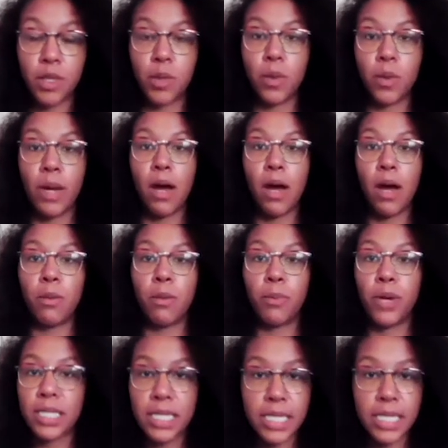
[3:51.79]
throughout
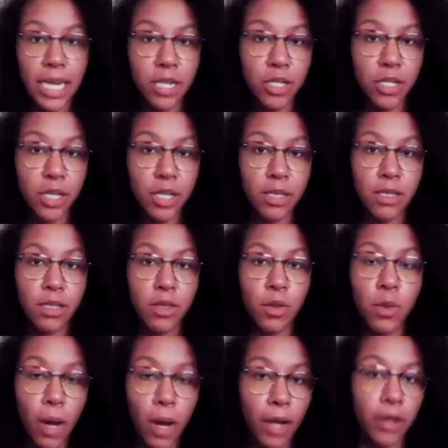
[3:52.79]
presentations
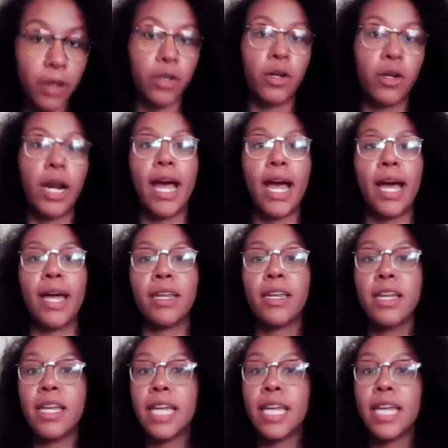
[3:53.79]
through undergrad